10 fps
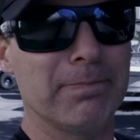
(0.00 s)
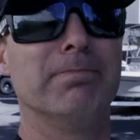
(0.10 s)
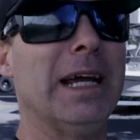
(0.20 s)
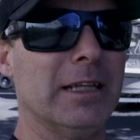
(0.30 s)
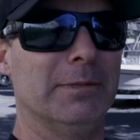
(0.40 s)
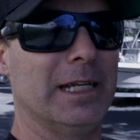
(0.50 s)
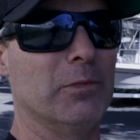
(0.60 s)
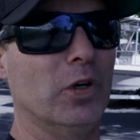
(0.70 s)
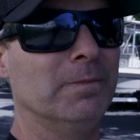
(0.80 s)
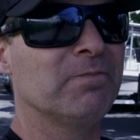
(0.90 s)
make them
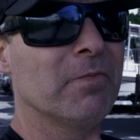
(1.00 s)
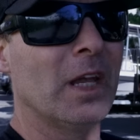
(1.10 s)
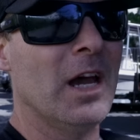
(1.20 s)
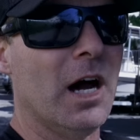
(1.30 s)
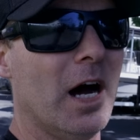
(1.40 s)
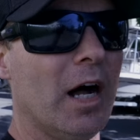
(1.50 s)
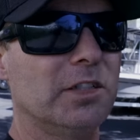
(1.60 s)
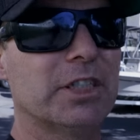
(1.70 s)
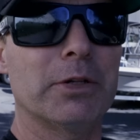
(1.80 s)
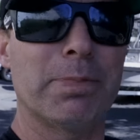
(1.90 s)
anymore. Uh,
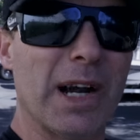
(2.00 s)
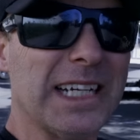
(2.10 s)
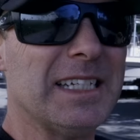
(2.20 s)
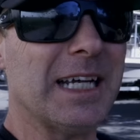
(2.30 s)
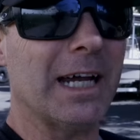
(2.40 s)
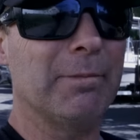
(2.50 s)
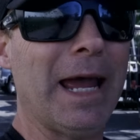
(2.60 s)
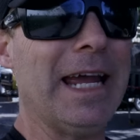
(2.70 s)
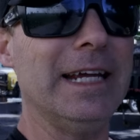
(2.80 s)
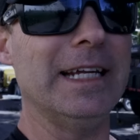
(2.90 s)
so the pricing I
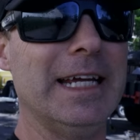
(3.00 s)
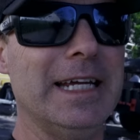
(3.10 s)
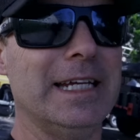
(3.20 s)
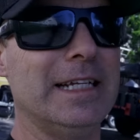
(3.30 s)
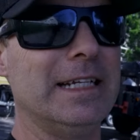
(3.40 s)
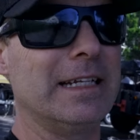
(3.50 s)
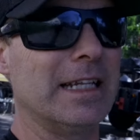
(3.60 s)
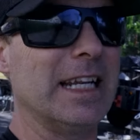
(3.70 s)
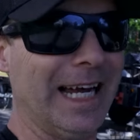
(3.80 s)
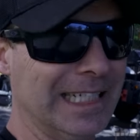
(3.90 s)
paid in the
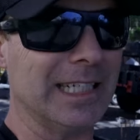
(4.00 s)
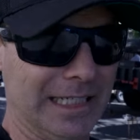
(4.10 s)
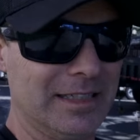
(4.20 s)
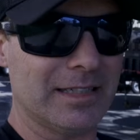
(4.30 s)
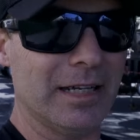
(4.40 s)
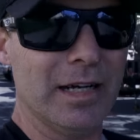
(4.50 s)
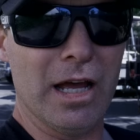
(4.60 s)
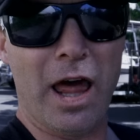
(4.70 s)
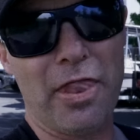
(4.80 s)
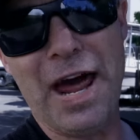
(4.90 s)
90s,
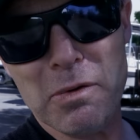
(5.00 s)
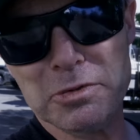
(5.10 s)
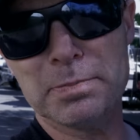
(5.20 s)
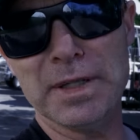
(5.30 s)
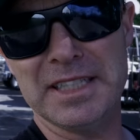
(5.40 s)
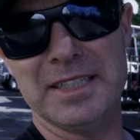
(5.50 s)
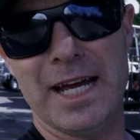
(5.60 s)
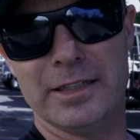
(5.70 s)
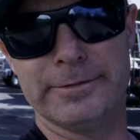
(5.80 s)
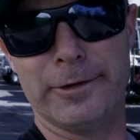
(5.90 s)
that was pretty
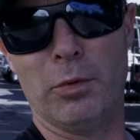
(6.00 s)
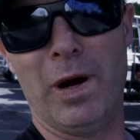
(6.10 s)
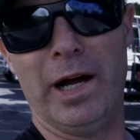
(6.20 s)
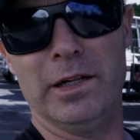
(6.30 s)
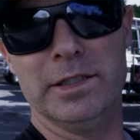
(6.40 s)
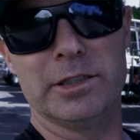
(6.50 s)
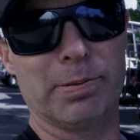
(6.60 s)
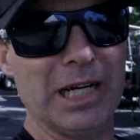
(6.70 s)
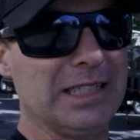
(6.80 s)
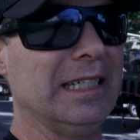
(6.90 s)
standard for a while. The
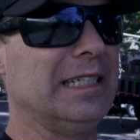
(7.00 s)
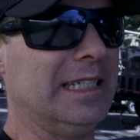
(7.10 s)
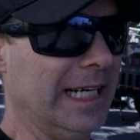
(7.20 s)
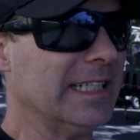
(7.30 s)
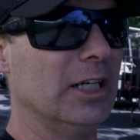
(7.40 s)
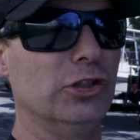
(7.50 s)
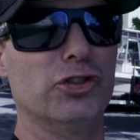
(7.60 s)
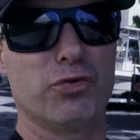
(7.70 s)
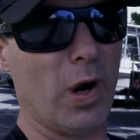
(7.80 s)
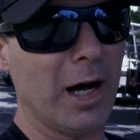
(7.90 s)
pricing did
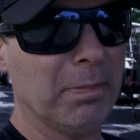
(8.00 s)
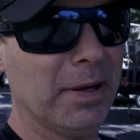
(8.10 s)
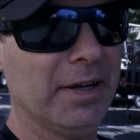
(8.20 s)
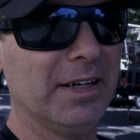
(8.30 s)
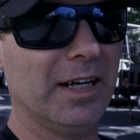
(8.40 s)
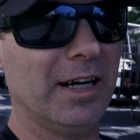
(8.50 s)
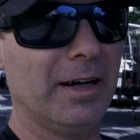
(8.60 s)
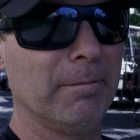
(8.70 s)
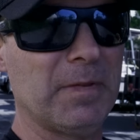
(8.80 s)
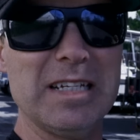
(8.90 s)
drop.
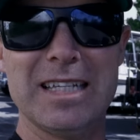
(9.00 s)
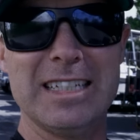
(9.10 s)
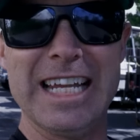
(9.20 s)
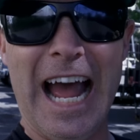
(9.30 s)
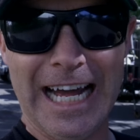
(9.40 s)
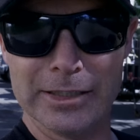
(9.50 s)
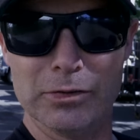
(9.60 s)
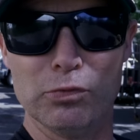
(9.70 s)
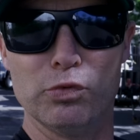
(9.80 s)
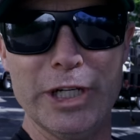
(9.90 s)
Um, these things
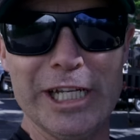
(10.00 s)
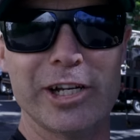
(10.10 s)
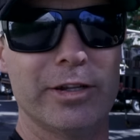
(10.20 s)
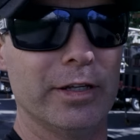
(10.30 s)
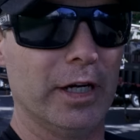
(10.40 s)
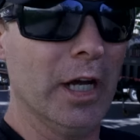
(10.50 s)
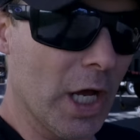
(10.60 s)
hadn't reached the